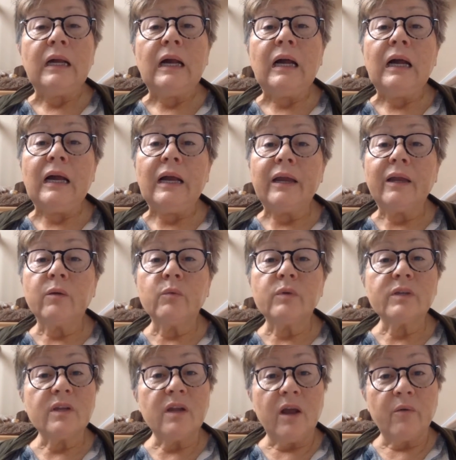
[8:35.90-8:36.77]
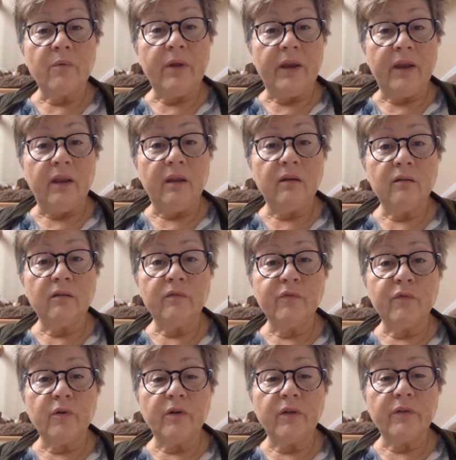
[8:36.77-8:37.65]
I was not ready
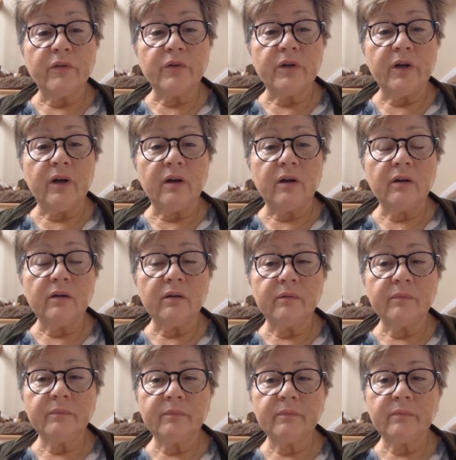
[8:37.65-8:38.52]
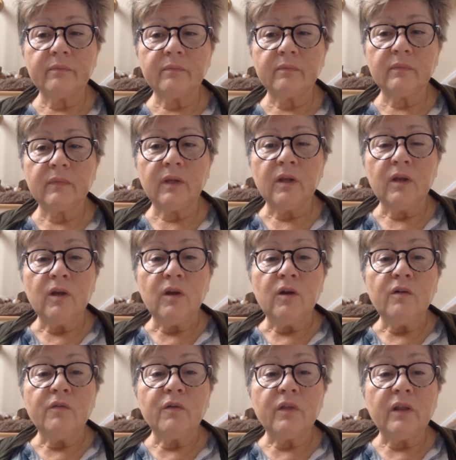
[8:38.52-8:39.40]
for another dog.
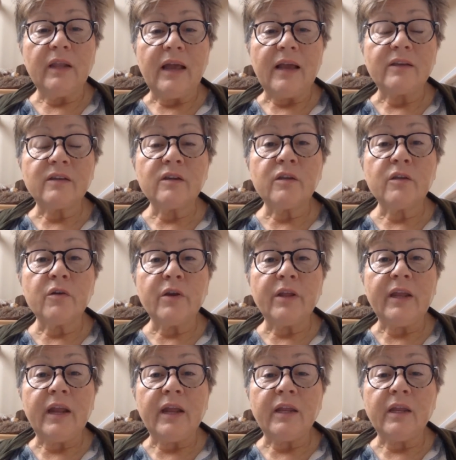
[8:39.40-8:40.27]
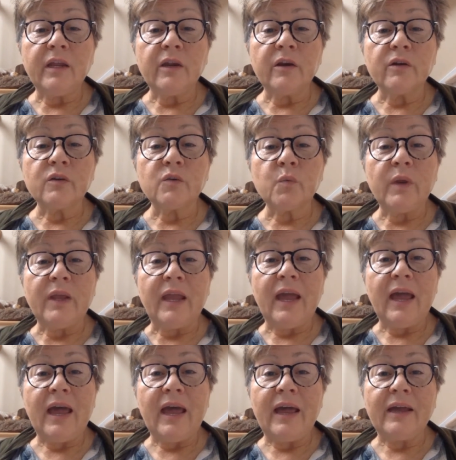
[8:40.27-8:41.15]
For the last 38 years,
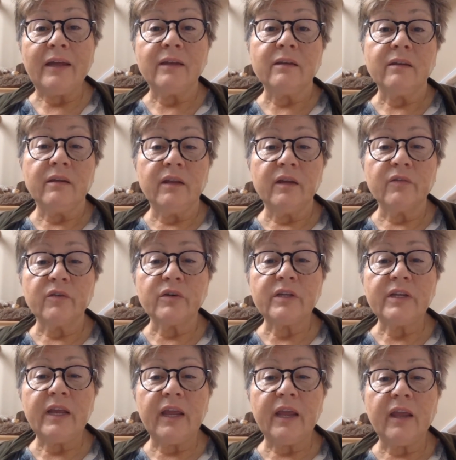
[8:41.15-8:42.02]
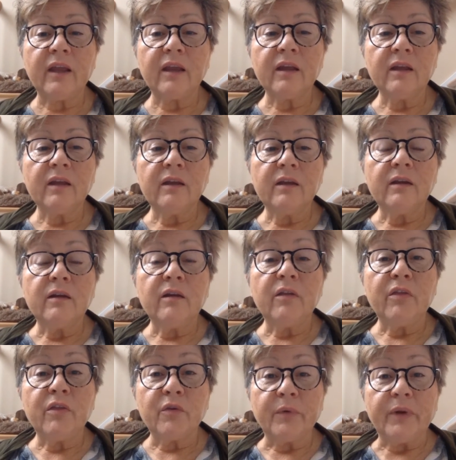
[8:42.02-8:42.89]
we had, give or take,
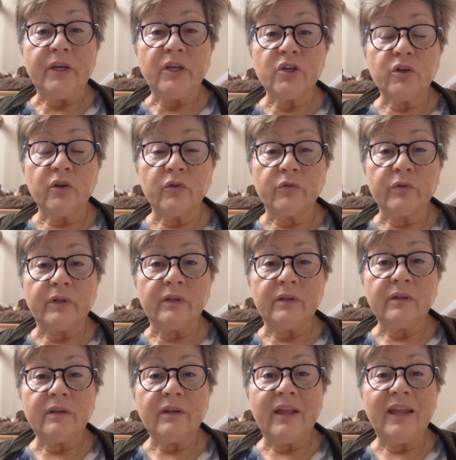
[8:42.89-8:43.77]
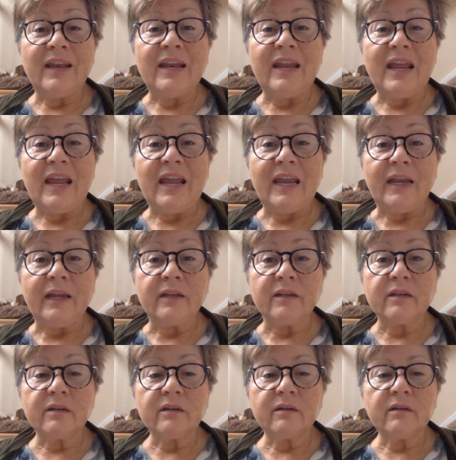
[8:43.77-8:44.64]
three children and
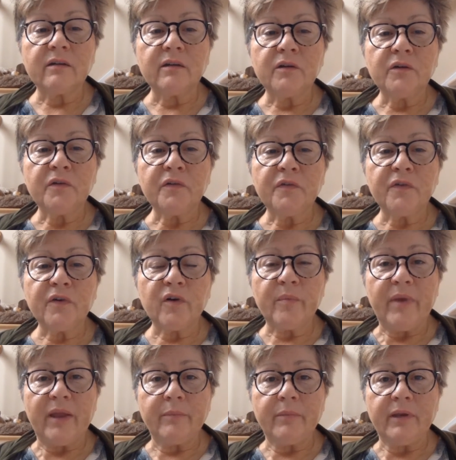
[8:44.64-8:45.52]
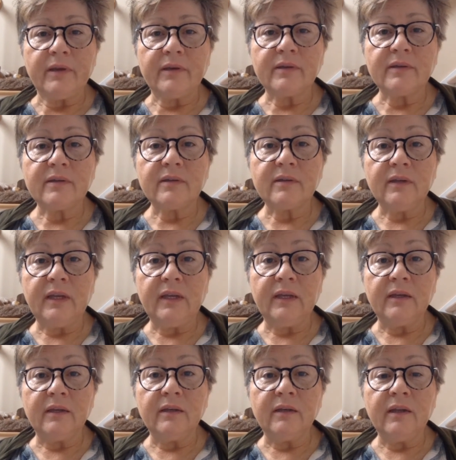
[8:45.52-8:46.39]
eight fur babies
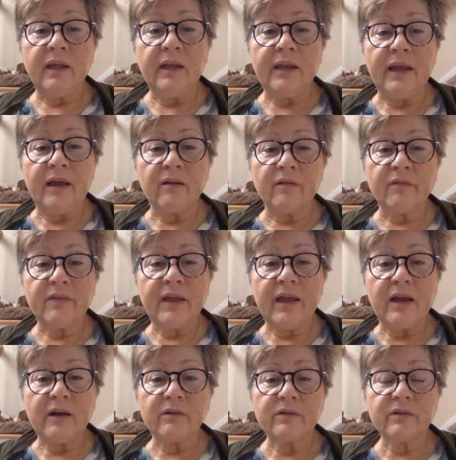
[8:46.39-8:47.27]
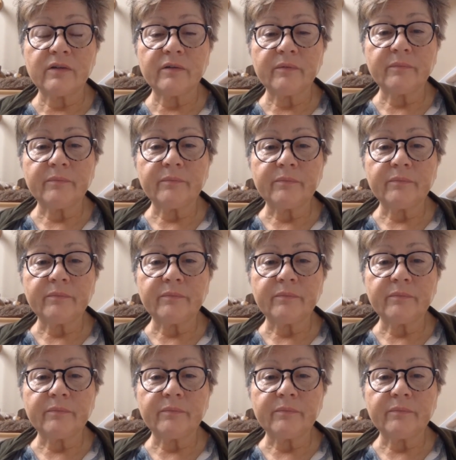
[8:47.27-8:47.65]
in and out of the house.